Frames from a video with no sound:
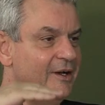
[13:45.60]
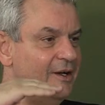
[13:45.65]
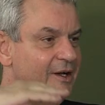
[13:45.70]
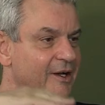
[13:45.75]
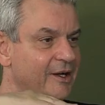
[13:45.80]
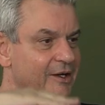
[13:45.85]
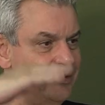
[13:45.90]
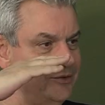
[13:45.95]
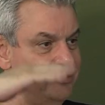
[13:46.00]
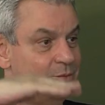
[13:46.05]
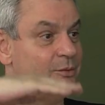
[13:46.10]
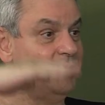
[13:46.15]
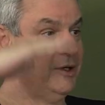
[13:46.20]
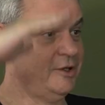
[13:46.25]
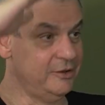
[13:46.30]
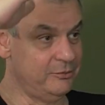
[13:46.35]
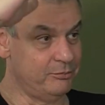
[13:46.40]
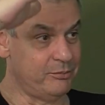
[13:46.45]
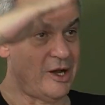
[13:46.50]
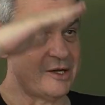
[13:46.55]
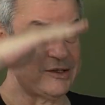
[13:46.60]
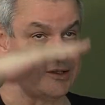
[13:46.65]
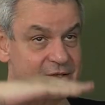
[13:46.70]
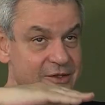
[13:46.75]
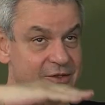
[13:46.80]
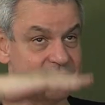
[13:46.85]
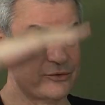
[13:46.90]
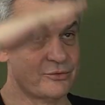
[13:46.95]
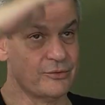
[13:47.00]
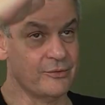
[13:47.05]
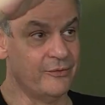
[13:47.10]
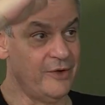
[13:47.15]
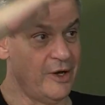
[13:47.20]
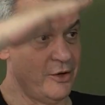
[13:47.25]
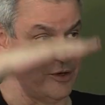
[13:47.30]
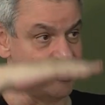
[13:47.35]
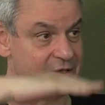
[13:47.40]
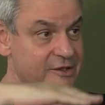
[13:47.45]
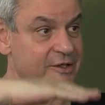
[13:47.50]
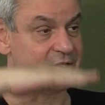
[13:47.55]
And when it passes through
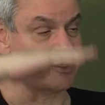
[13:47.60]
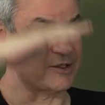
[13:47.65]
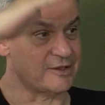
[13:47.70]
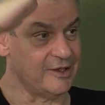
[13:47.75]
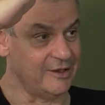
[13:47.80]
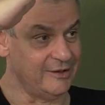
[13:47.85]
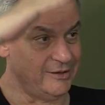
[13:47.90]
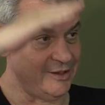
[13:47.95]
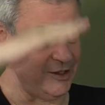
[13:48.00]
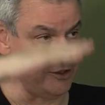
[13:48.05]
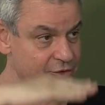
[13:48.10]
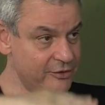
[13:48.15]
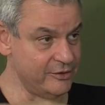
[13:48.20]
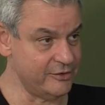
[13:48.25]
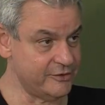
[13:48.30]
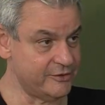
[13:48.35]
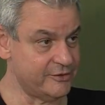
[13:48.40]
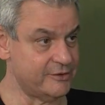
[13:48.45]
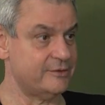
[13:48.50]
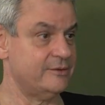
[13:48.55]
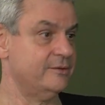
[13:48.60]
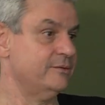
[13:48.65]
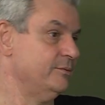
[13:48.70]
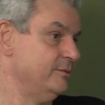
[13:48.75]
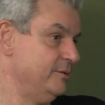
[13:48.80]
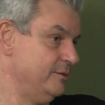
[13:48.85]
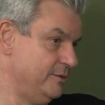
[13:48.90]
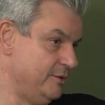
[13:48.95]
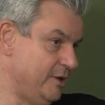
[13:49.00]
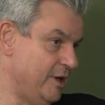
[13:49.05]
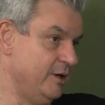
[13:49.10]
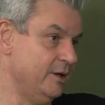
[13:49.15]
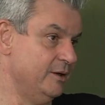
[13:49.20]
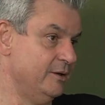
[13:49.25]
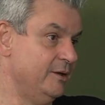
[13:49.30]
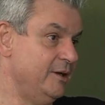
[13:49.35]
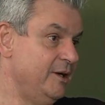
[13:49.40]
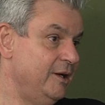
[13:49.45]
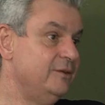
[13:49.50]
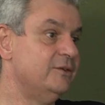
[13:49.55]
various excitations, and
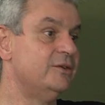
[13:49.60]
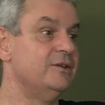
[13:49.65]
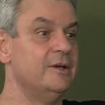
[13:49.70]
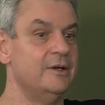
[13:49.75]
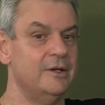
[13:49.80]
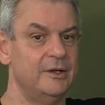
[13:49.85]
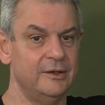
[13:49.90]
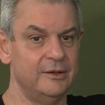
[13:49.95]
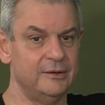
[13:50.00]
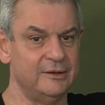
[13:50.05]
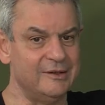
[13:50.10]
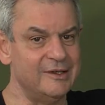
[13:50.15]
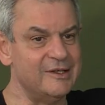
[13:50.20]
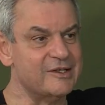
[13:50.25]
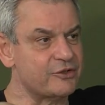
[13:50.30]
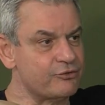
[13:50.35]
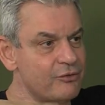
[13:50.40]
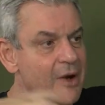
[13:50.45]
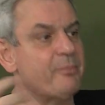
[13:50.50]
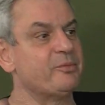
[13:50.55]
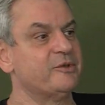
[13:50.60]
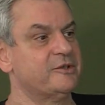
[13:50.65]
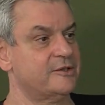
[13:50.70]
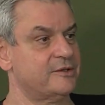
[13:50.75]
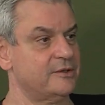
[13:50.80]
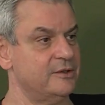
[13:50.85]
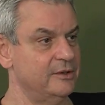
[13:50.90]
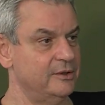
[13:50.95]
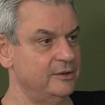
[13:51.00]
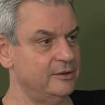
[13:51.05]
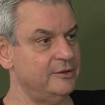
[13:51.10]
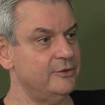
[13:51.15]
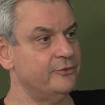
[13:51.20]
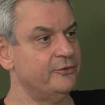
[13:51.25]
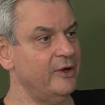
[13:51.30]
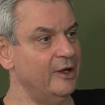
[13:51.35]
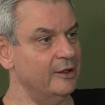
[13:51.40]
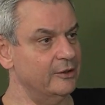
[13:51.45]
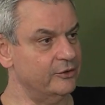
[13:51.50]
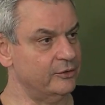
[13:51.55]
it disrupts the
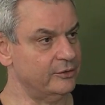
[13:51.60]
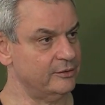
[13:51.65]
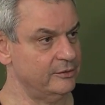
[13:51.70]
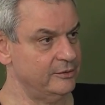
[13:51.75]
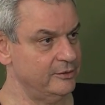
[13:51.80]
field.